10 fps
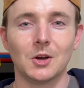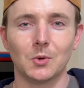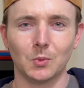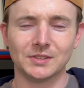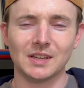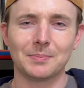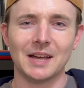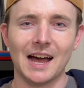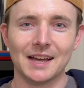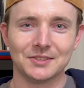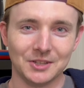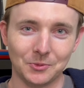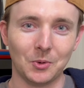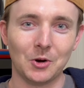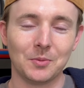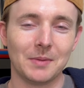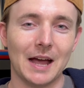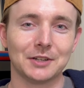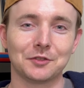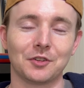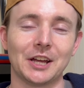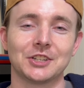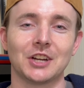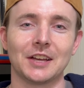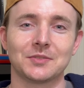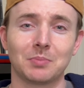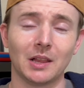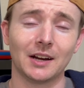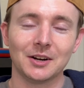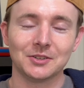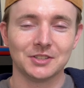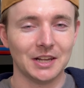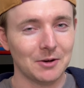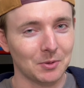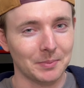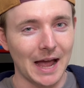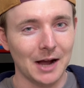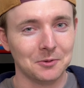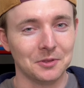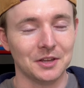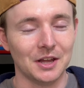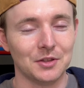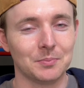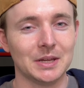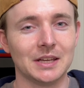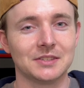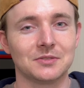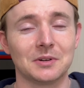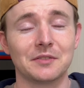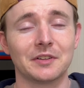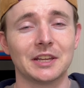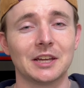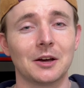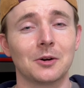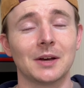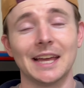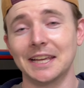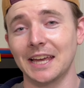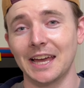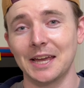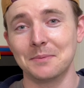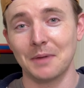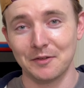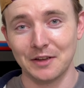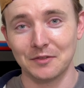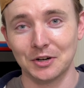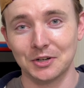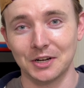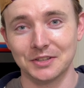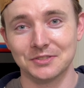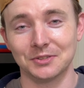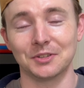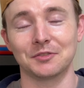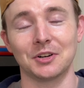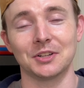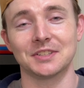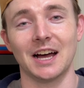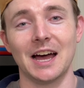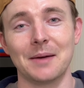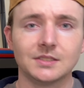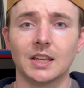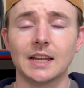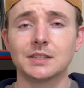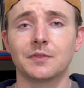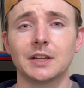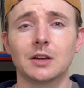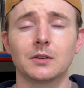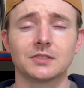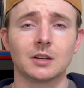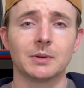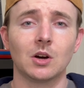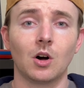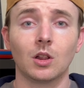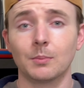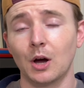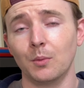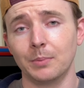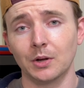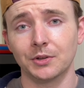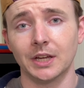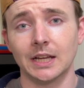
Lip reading: What's up guys, and welcome back to Franchise Player. Today we're back with another PS3 video, aka my favorite console of all time. Today's video is going to be all about building